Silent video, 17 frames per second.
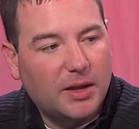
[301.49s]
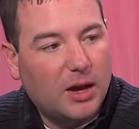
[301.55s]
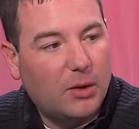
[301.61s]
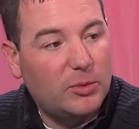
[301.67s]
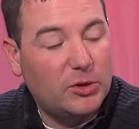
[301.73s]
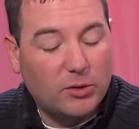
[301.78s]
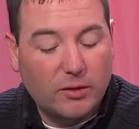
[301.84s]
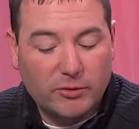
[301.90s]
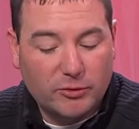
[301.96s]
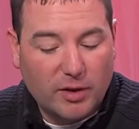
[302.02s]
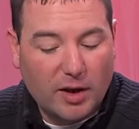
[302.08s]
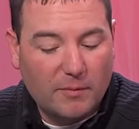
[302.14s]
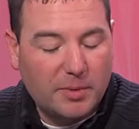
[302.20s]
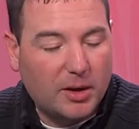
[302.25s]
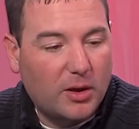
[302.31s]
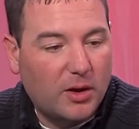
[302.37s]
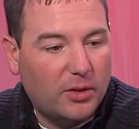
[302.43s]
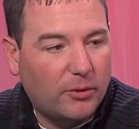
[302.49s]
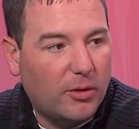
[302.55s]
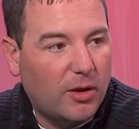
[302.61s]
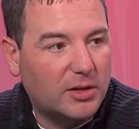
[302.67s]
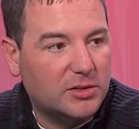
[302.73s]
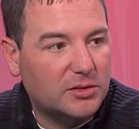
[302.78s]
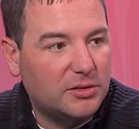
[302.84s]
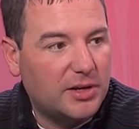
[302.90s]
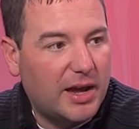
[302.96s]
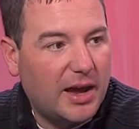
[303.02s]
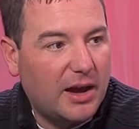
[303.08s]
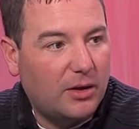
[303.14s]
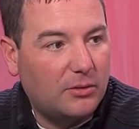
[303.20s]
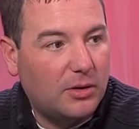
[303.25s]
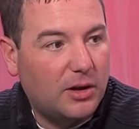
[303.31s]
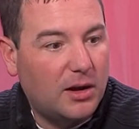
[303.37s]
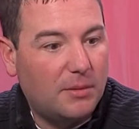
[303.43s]
Uh, we do have a draft pick on the roster
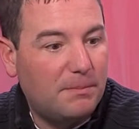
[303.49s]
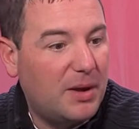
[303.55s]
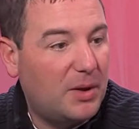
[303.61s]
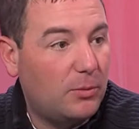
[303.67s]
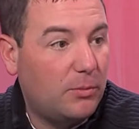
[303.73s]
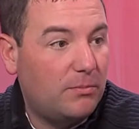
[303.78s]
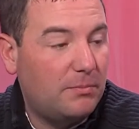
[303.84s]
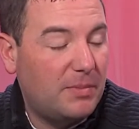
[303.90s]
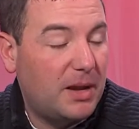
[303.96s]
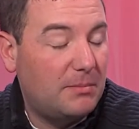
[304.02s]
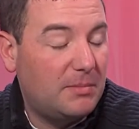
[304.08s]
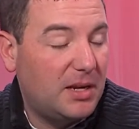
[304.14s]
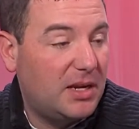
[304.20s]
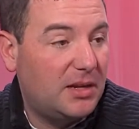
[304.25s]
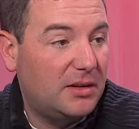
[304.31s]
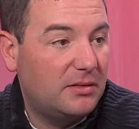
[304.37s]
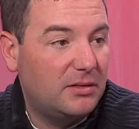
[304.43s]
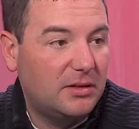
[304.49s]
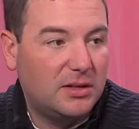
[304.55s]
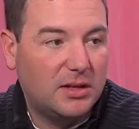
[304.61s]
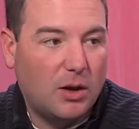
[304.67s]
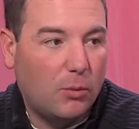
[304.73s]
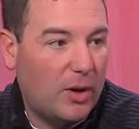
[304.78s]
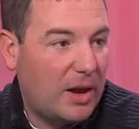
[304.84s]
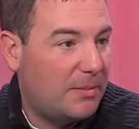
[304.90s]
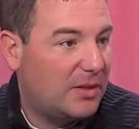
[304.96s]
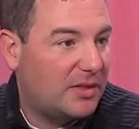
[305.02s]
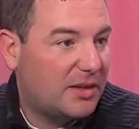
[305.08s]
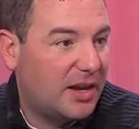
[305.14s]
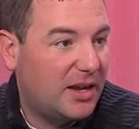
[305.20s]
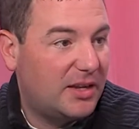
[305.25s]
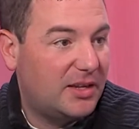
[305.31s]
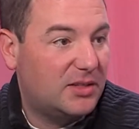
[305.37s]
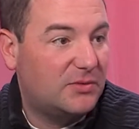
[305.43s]
now, uh, Ben, ben Meehan, a Weymouth
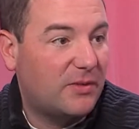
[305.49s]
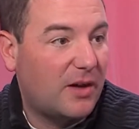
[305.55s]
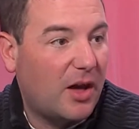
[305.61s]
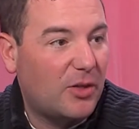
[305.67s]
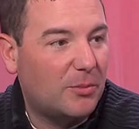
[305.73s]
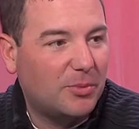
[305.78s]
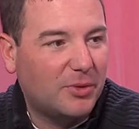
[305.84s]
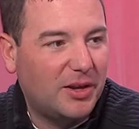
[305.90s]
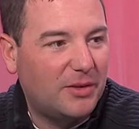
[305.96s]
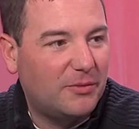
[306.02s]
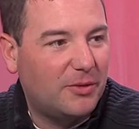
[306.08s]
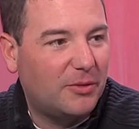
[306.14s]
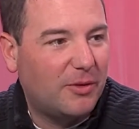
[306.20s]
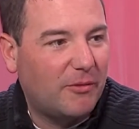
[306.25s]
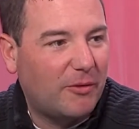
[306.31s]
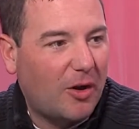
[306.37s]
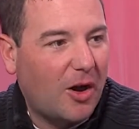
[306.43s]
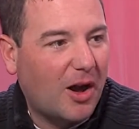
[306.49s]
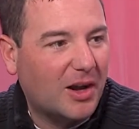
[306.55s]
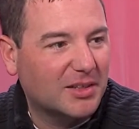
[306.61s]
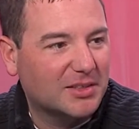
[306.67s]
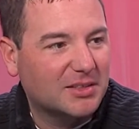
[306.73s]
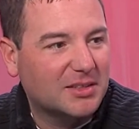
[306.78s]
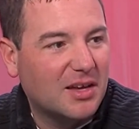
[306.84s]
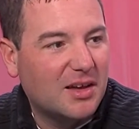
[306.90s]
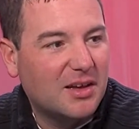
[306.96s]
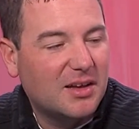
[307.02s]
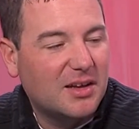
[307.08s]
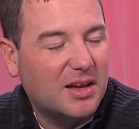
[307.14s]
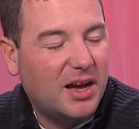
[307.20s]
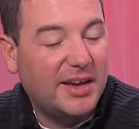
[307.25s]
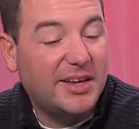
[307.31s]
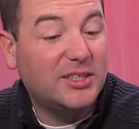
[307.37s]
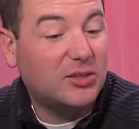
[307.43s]
kid. His father played for the Riverhawks.
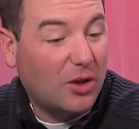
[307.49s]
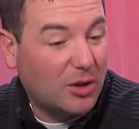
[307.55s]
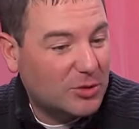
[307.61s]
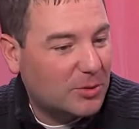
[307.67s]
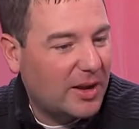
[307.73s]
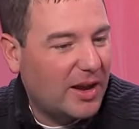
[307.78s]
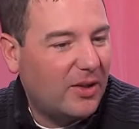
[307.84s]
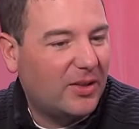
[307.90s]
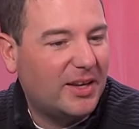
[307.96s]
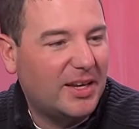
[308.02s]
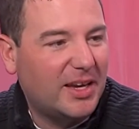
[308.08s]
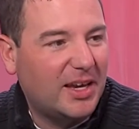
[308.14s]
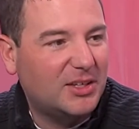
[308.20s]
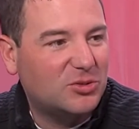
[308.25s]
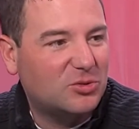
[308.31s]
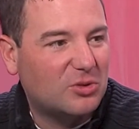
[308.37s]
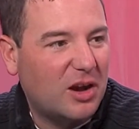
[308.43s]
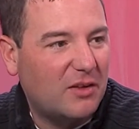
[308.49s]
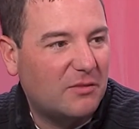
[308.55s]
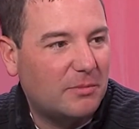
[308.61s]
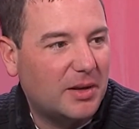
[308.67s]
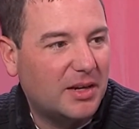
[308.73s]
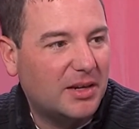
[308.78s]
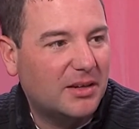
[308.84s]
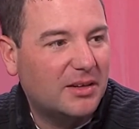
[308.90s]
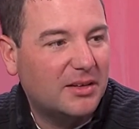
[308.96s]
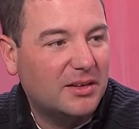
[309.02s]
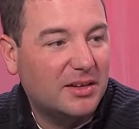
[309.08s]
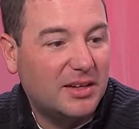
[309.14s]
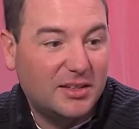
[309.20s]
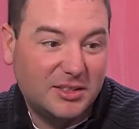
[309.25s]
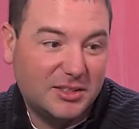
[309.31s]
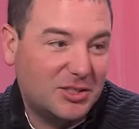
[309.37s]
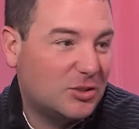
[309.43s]
Uh, he's also a LA Kings draft pick,
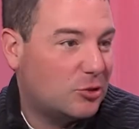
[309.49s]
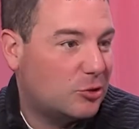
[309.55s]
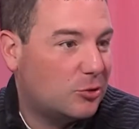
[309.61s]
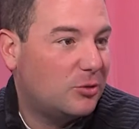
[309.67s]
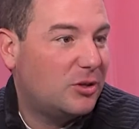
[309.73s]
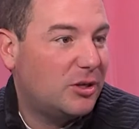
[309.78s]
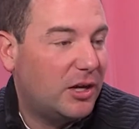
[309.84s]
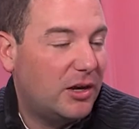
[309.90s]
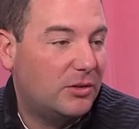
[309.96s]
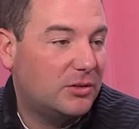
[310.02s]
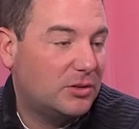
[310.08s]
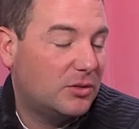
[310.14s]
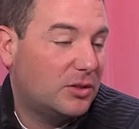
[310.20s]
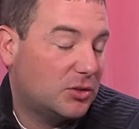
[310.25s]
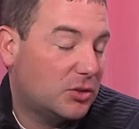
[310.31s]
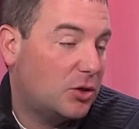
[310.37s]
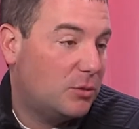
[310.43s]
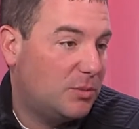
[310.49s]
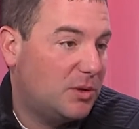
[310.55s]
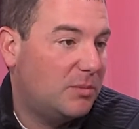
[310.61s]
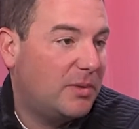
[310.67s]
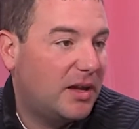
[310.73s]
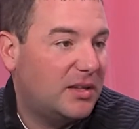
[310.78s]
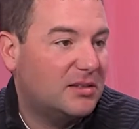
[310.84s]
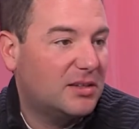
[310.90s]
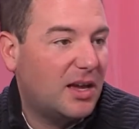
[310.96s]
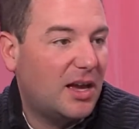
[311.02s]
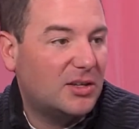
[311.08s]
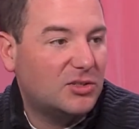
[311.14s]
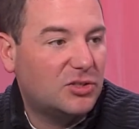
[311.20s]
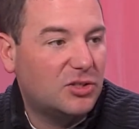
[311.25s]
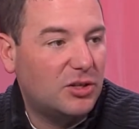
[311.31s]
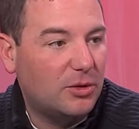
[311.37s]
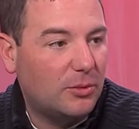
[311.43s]
and this is his junior year, so this could be Ben's
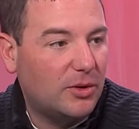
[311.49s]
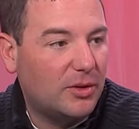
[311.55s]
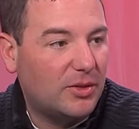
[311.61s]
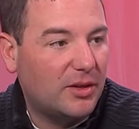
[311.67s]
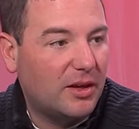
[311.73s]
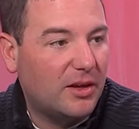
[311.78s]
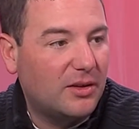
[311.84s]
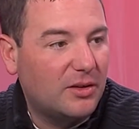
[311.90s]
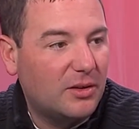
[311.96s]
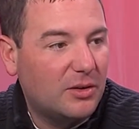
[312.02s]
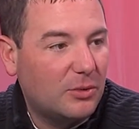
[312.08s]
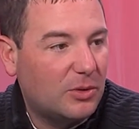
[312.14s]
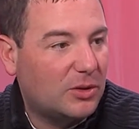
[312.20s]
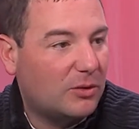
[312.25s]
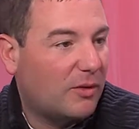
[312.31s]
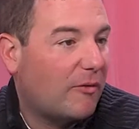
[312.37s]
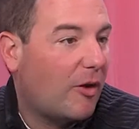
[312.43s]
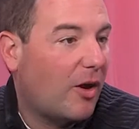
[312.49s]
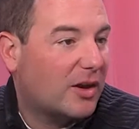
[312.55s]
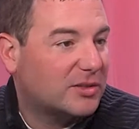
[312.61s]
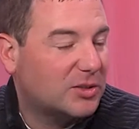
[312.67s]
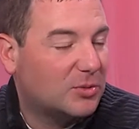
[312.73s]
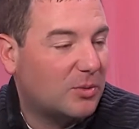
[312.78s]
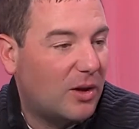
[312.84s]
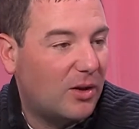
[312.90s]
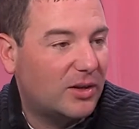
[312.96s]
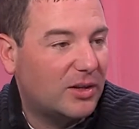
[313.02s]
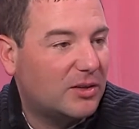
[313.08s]
last year with, uh, with the Riverhawks as well.